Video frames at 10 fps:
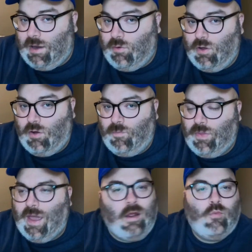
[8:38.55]
I don't know.
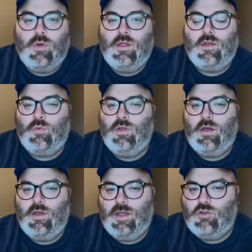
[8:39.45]
It
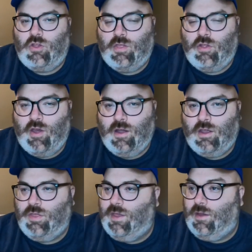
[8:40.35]
really all hinges on this
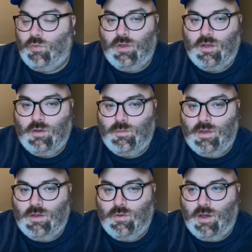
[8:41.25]
hockey thing. It really could
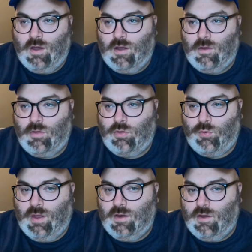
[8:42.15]
be
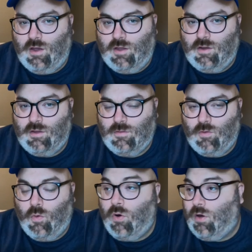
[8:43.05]
three and done,
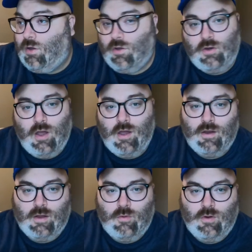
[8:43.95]
or it could
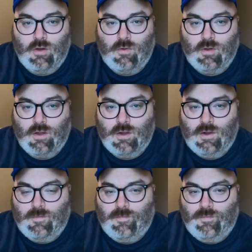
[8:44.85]
not. I don't
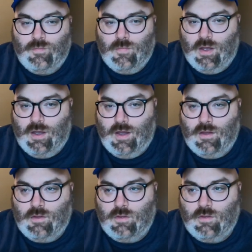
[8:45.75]

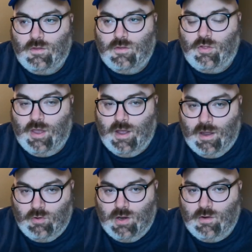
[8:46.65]
know. Stay
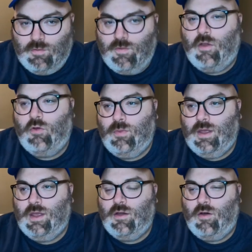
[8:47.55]
hydrated. Follow
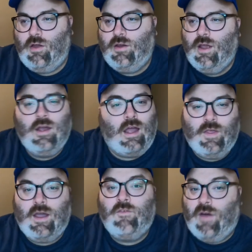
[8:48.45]
me on. I
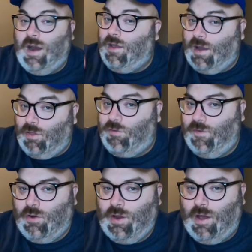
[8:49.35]
think I finally got this
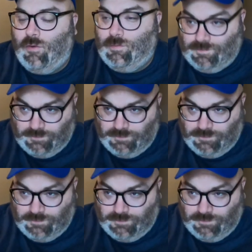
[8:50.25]
figured out.